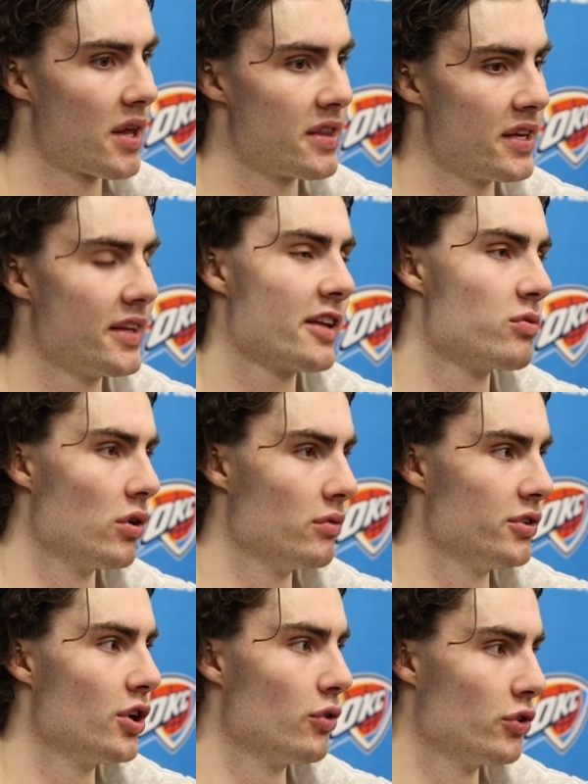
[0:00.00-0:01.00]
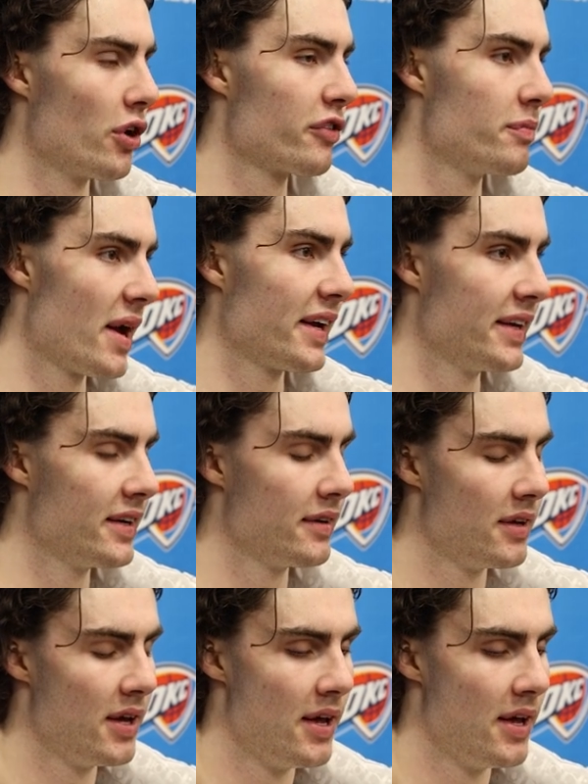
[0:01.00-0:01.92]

and I think that's what you know got us back in it.